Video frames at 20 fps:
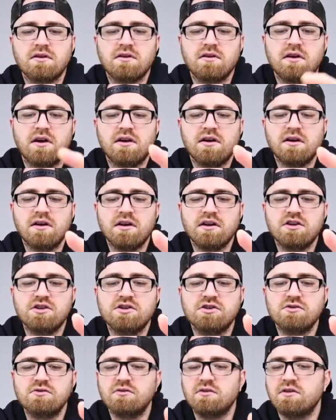Not an
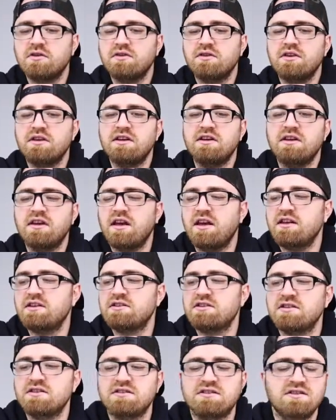issue on the
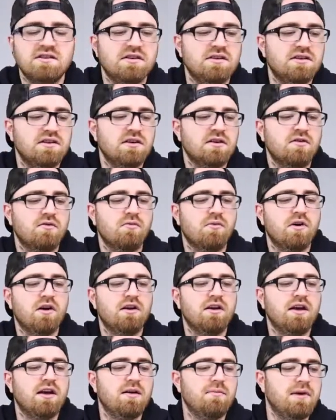HTC
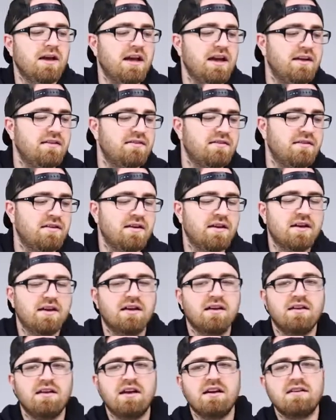One M8.
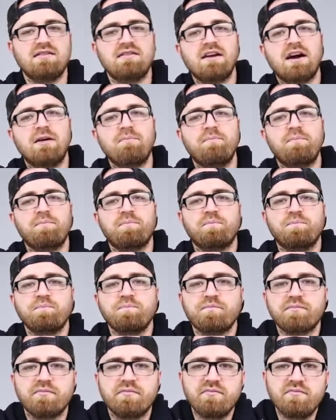Next up,
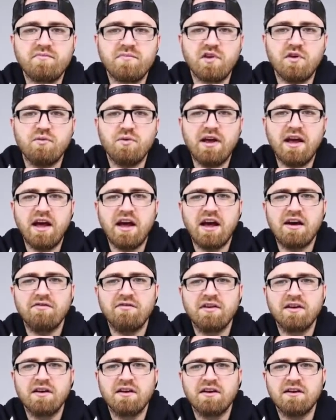we
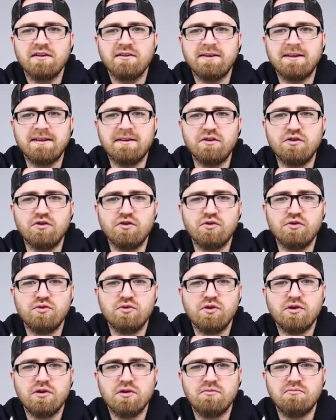have the
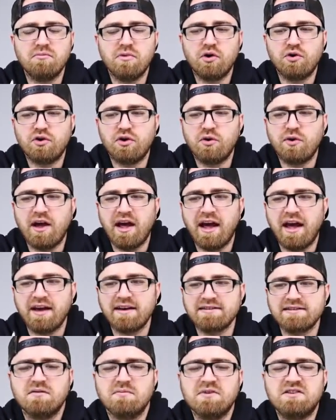new Moto
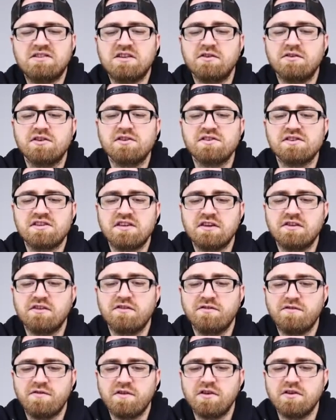X. The materials here
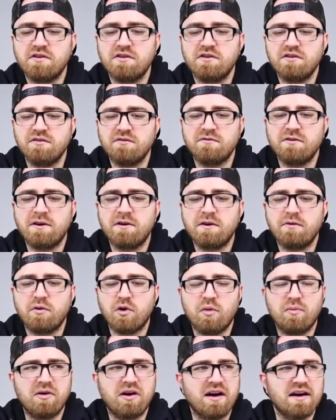feel very
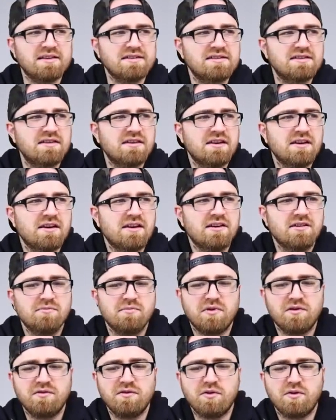robust,
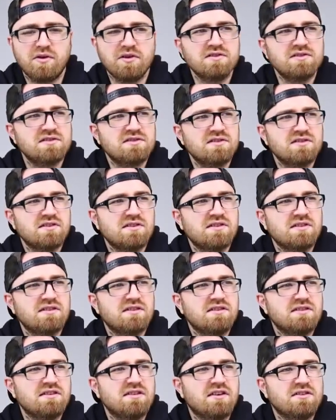but of course,
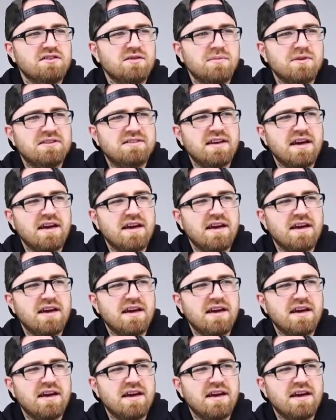the ultimate